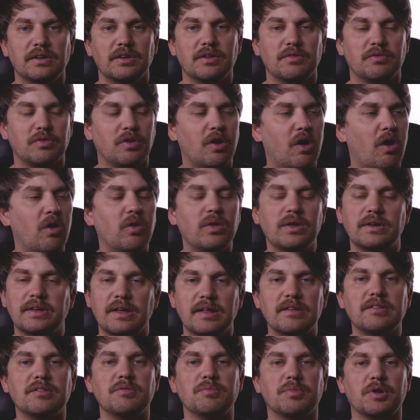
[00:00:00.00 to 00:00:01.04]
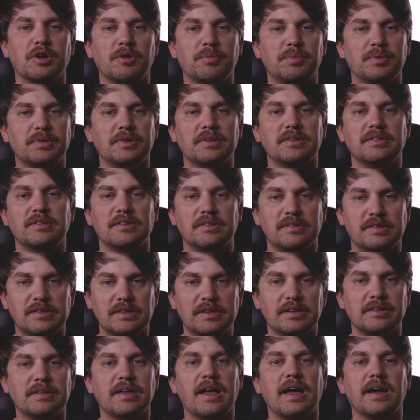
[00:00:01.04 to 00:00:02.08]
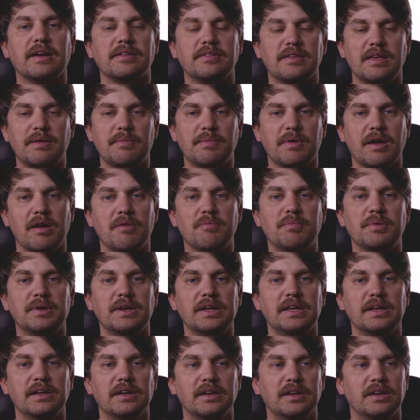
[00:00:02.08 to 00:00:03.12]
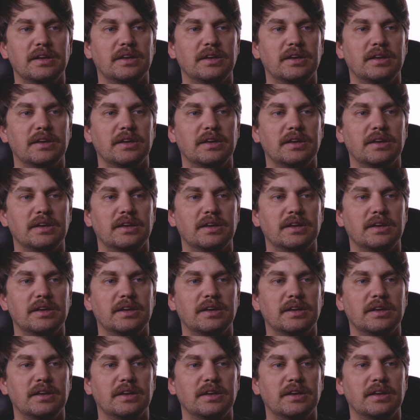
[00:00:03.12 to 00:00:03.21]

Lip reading: For all intents and purposes, it's the exact same company.